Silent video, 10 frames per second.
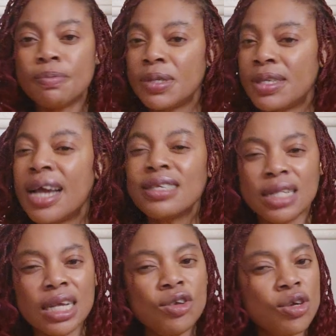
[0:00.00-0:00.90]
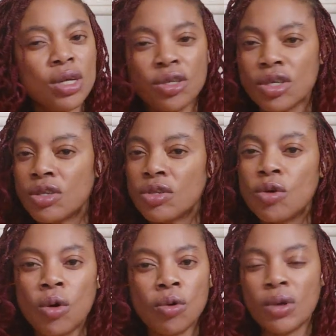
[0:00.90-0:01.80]
Precisely, you could just
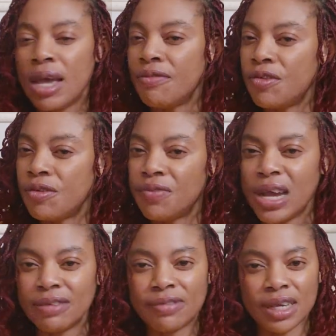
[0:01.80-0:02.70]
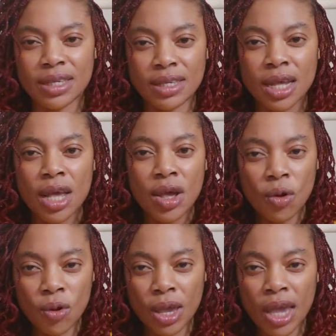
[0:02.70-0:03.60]
go every 5 days,
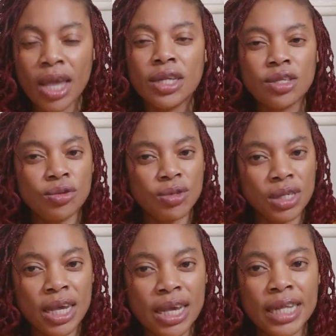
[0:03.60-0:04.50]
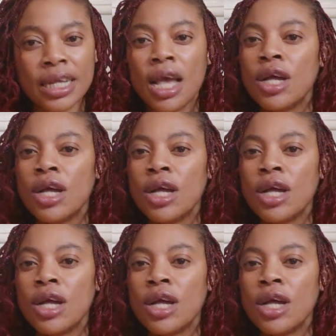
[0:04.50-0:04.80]
okay, to take it.